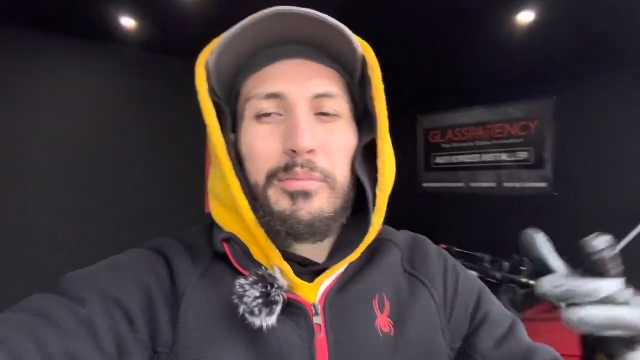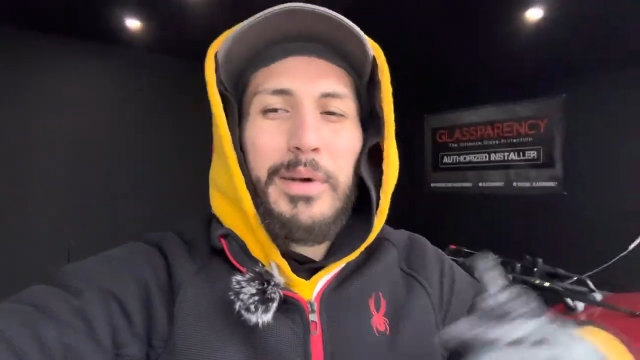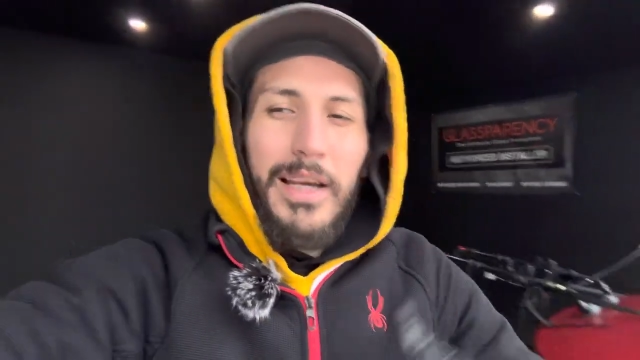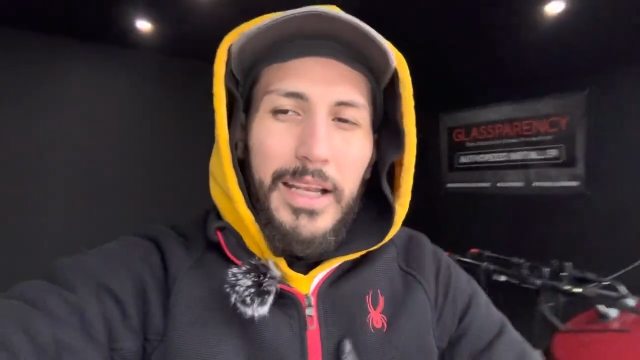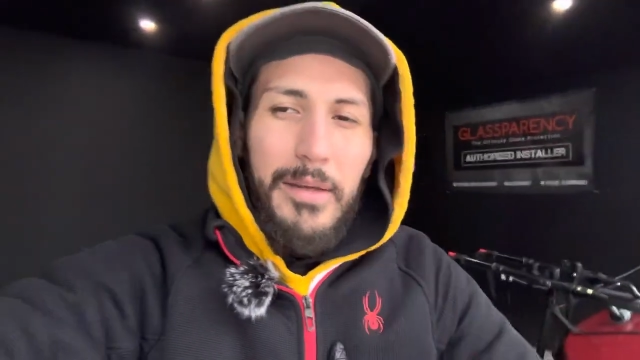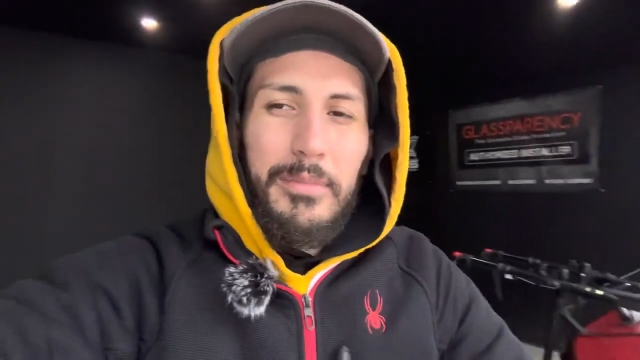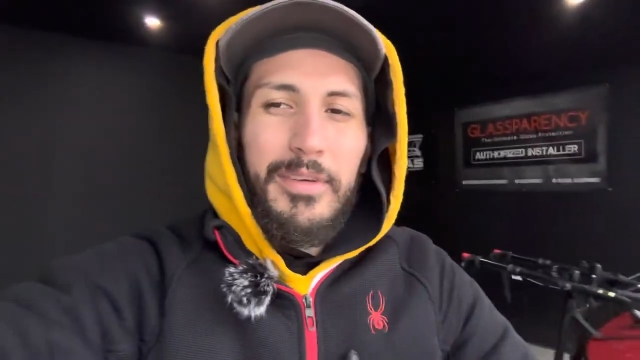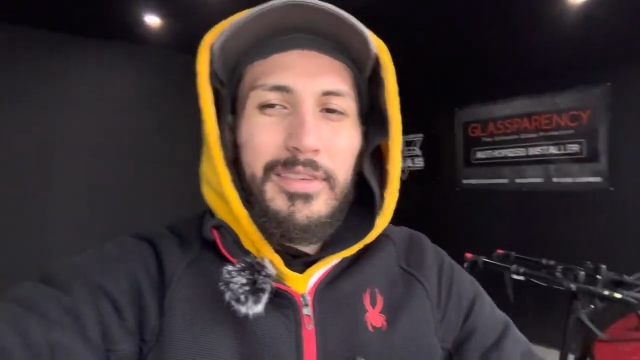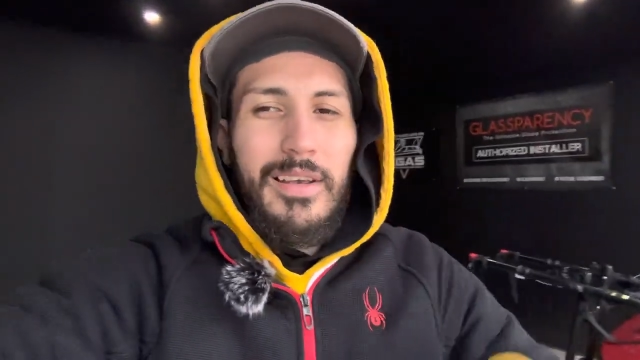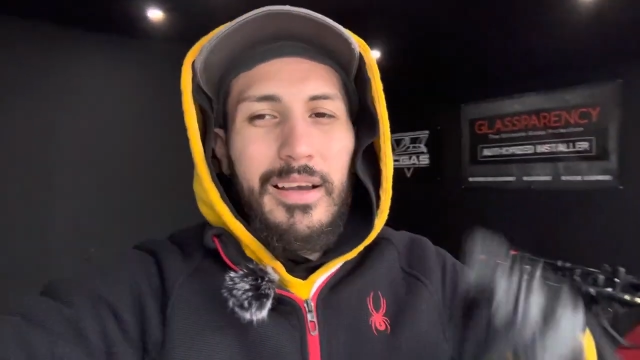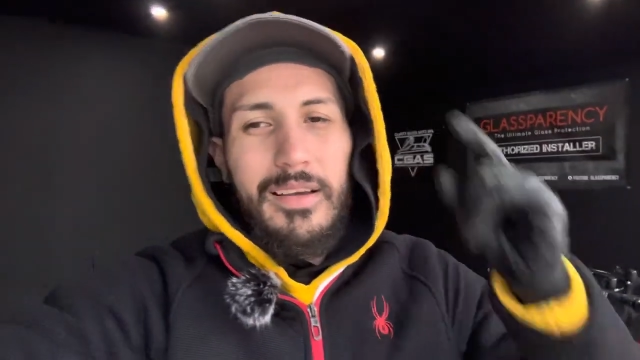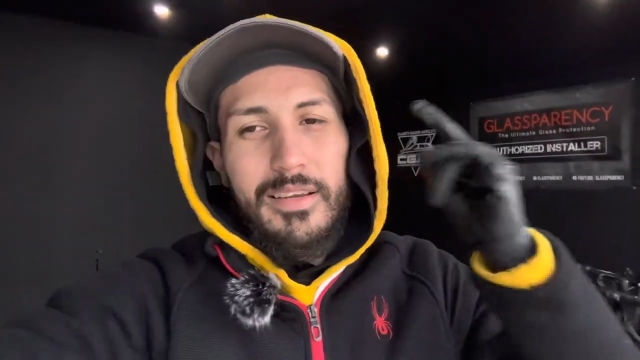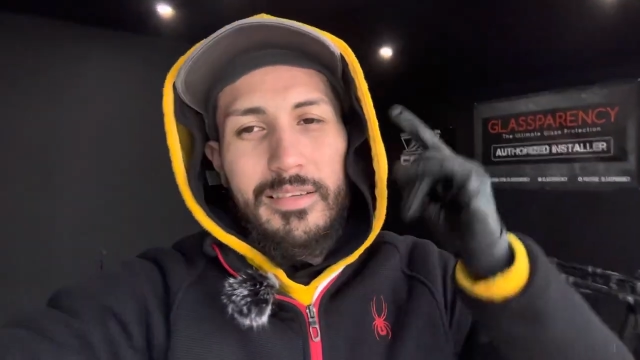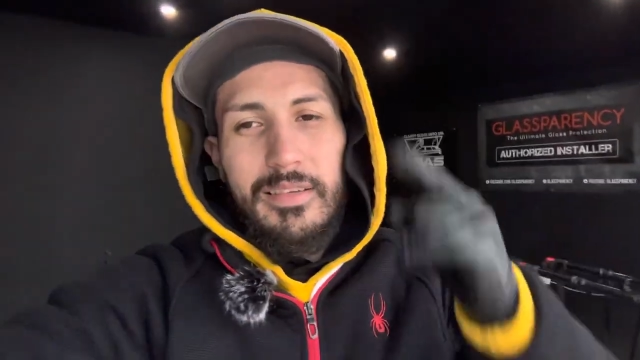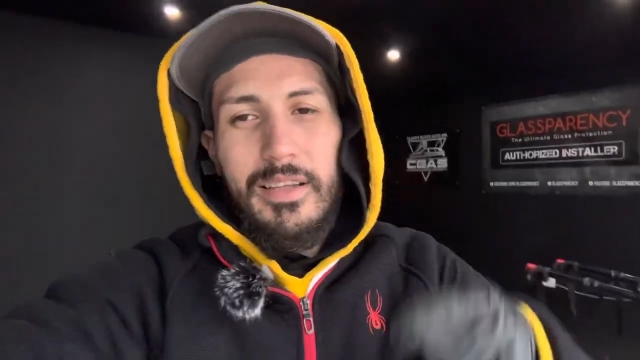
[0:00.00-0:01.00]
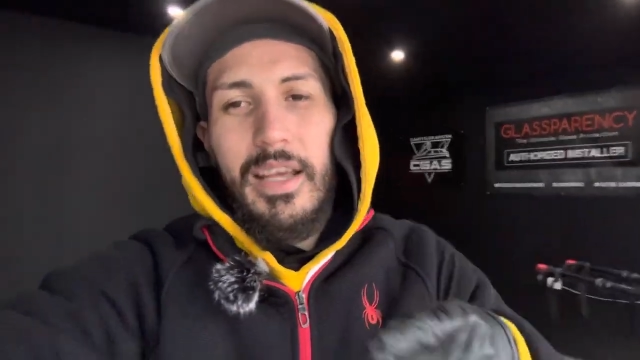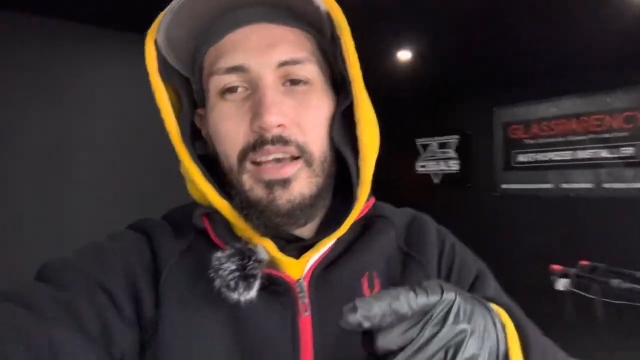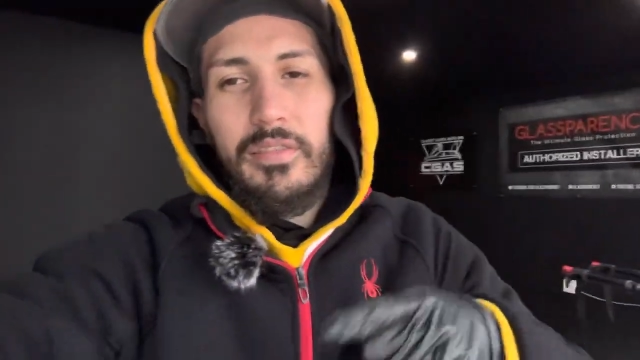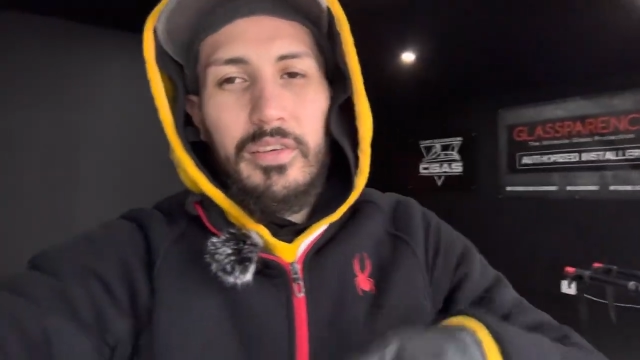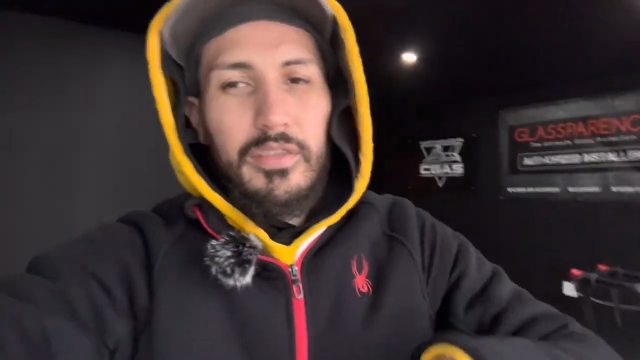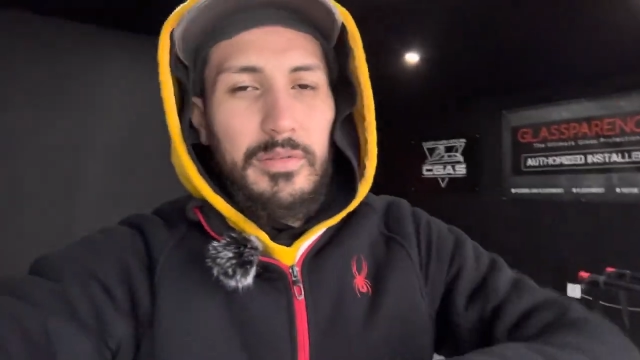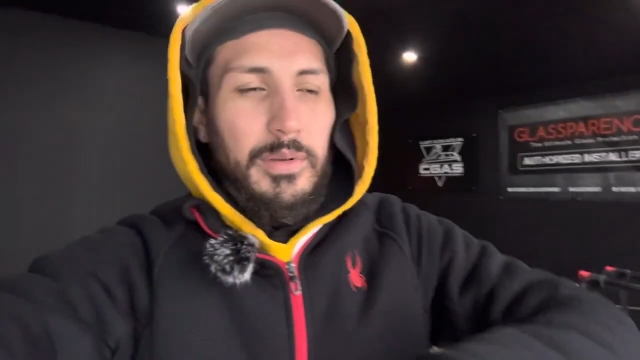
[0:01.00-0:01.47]
My name is Sock, and today I
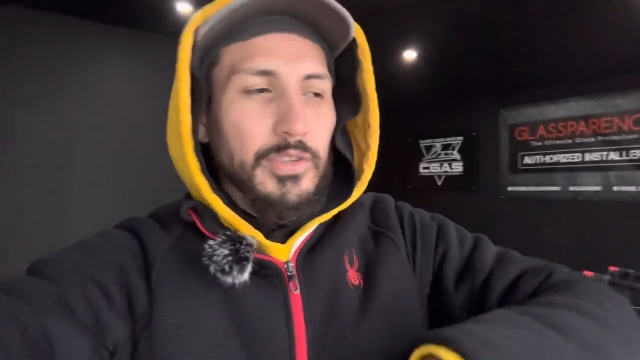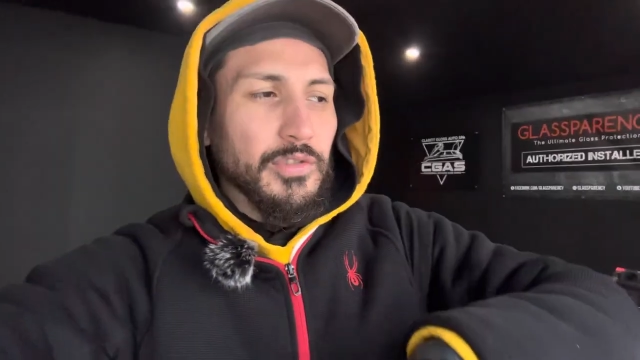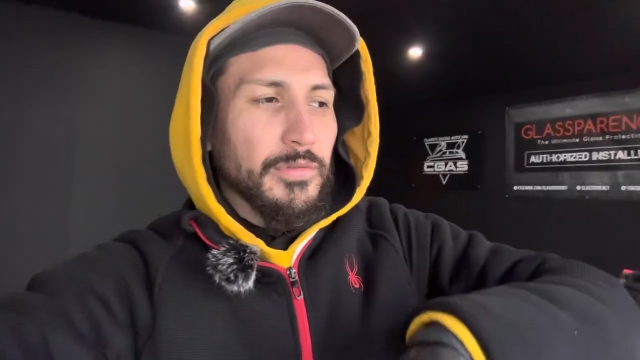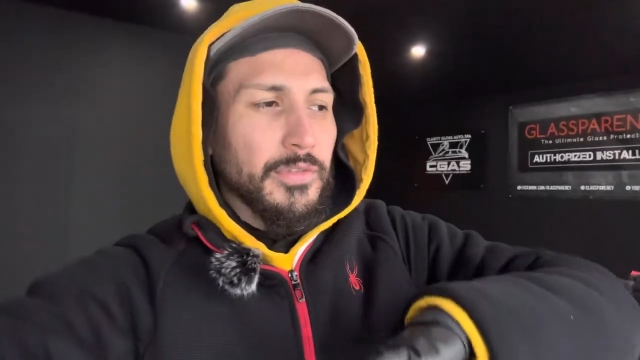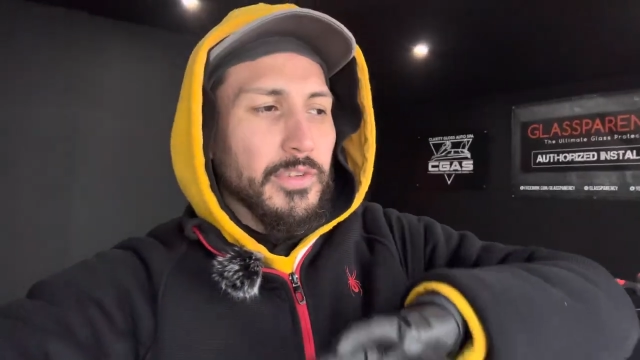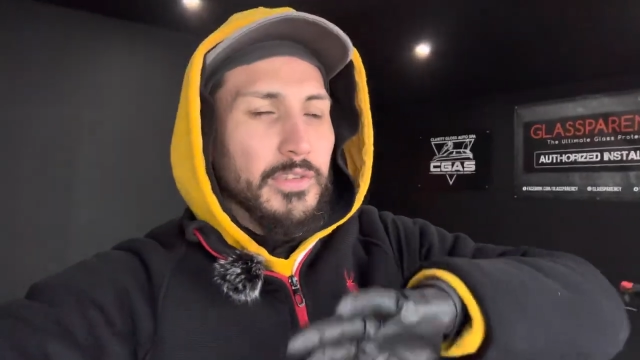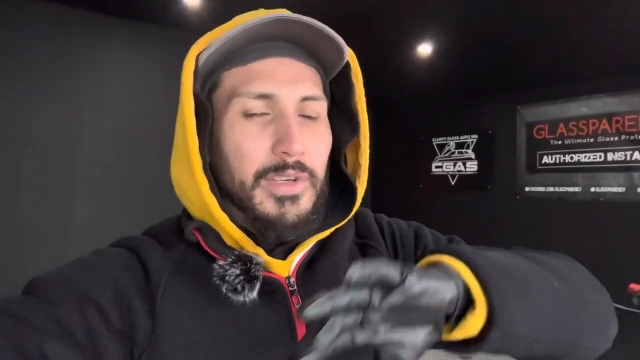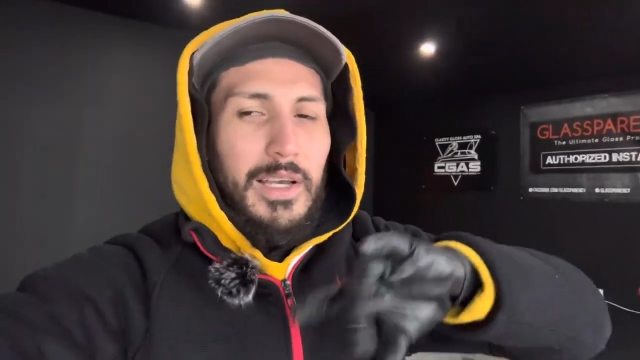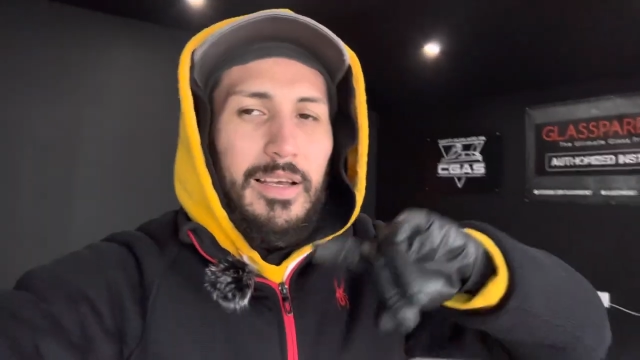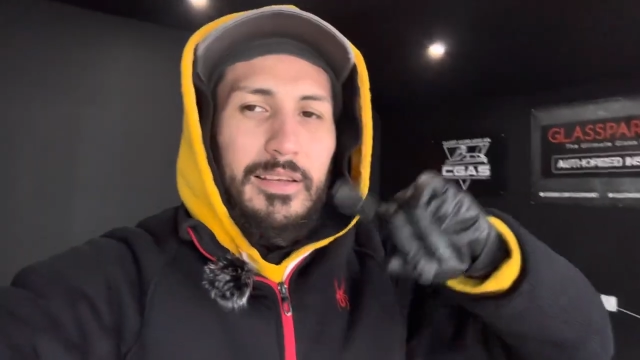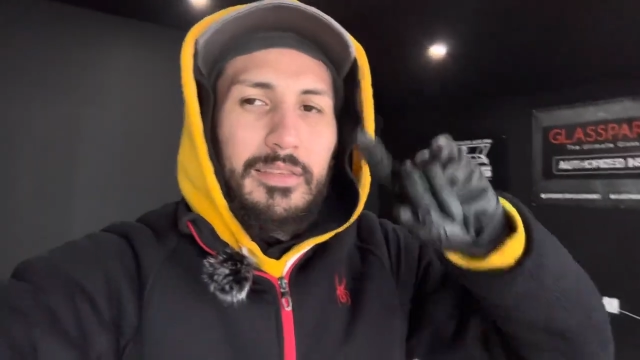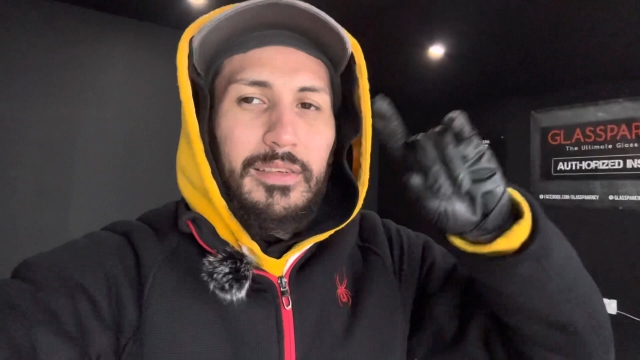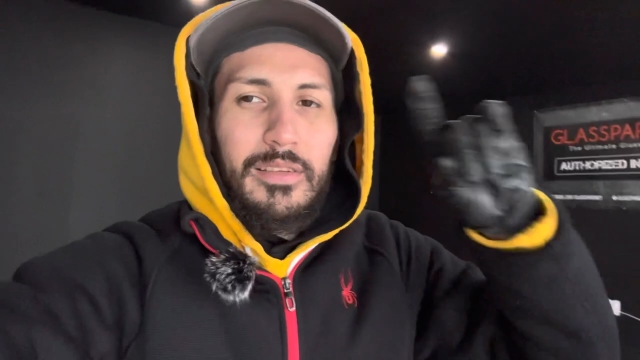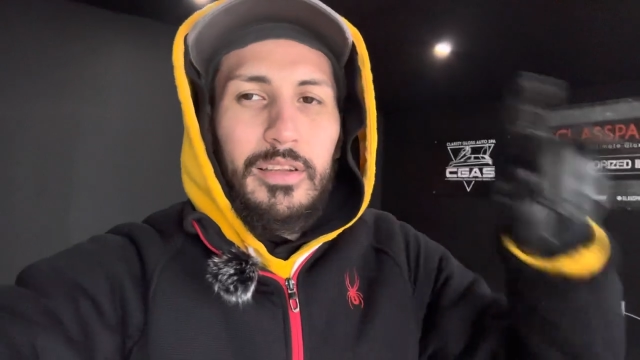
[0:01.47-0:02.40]
have something special for you guys.